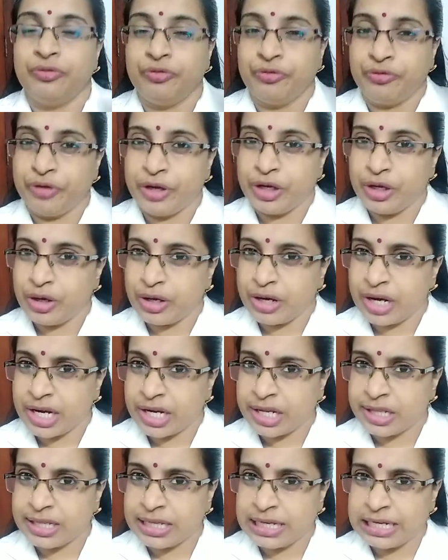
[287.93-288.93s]
When you are
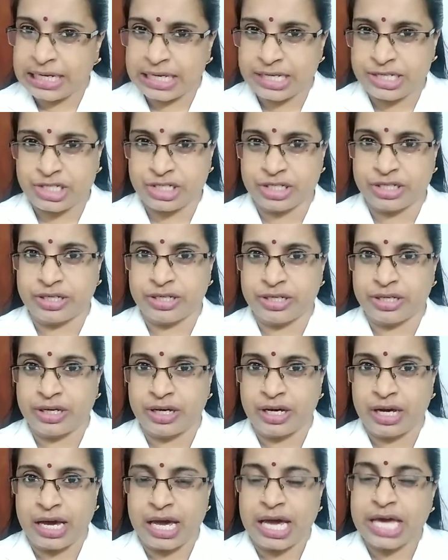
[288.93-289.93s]
writing the letter
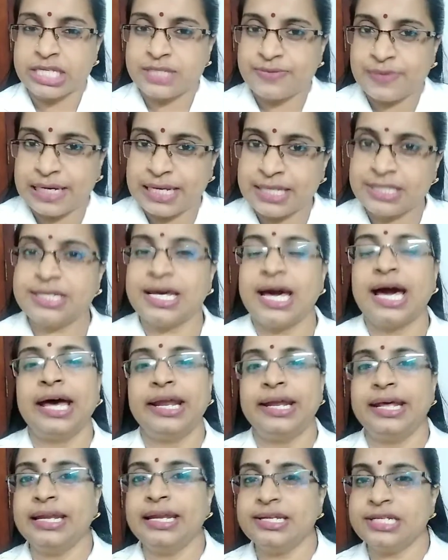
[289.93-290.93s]
as well as the
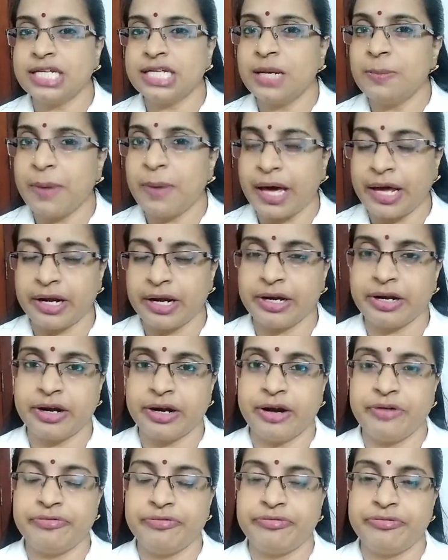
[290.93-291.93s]
analytical
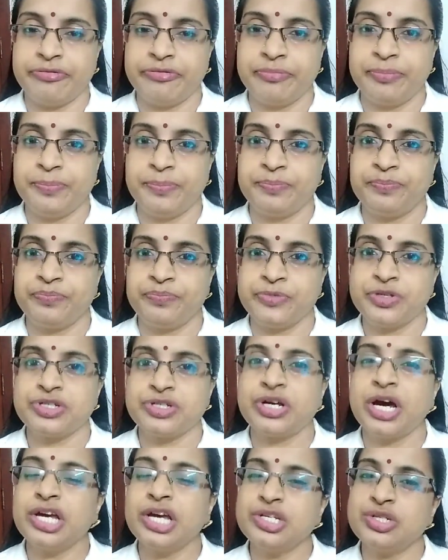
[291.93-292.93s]
paragraph,
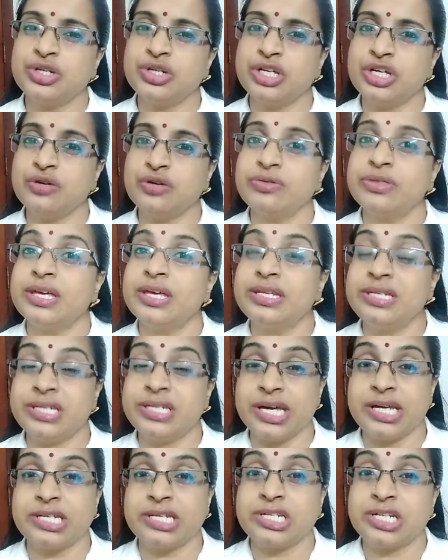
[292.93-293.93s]
try to give the
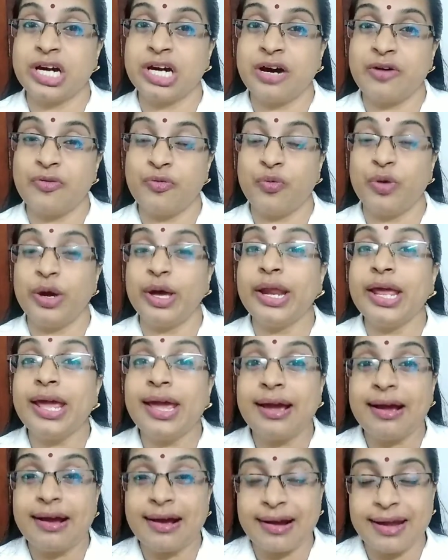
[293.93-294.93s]
data
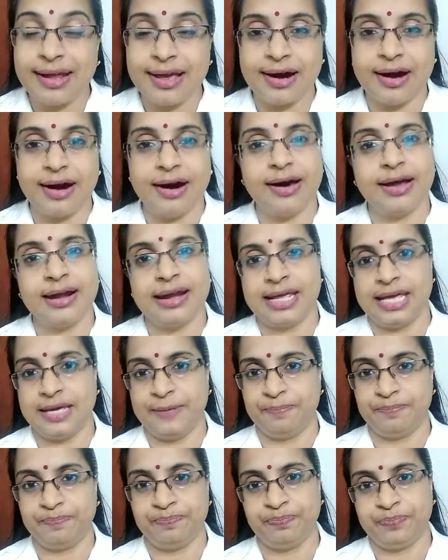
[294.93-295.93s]
very clearly.
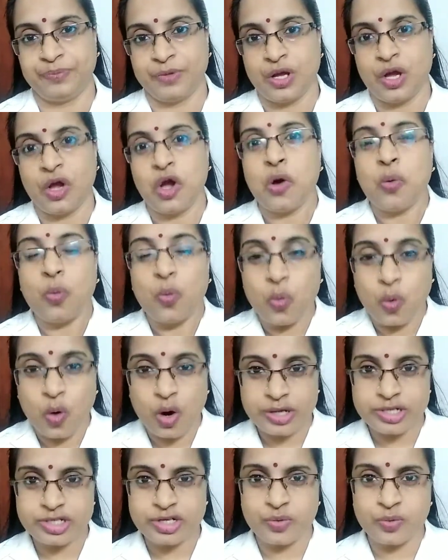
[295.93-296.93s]

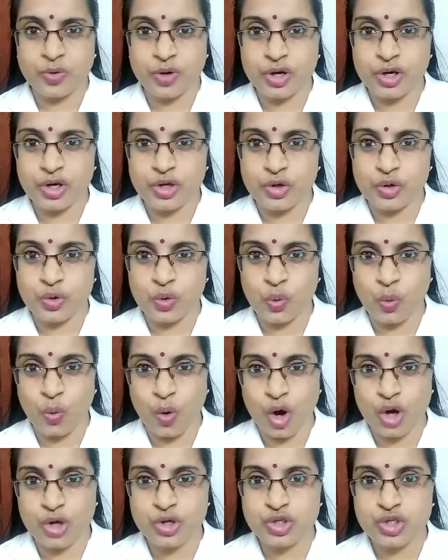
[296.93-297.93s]
Whatever you
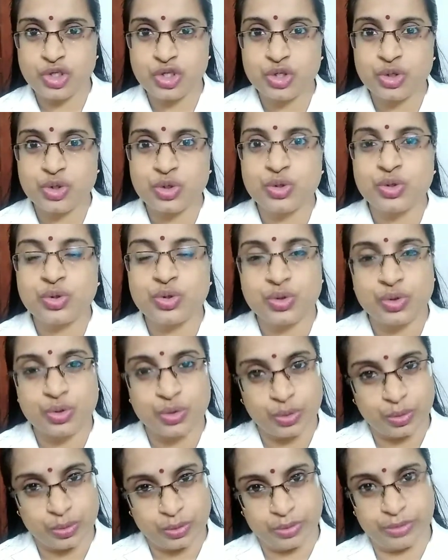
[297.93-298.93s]
want to
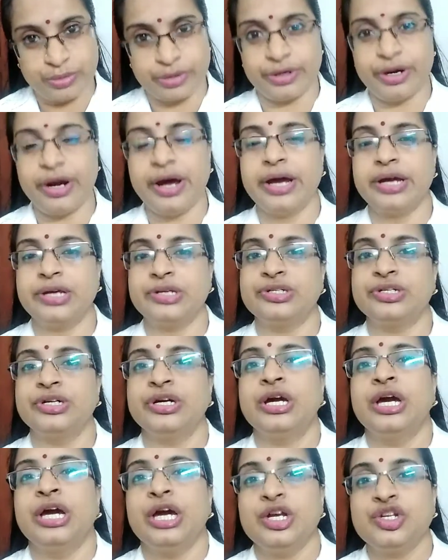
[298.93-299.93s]
write,
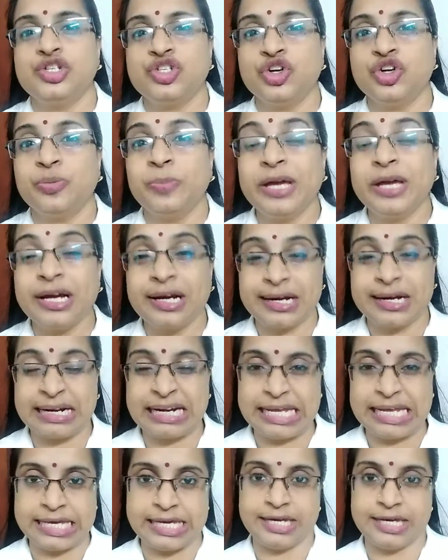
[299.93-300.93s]
It should be
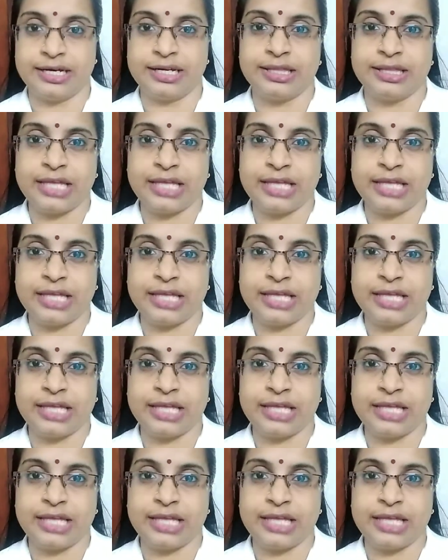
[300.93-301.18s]
clear.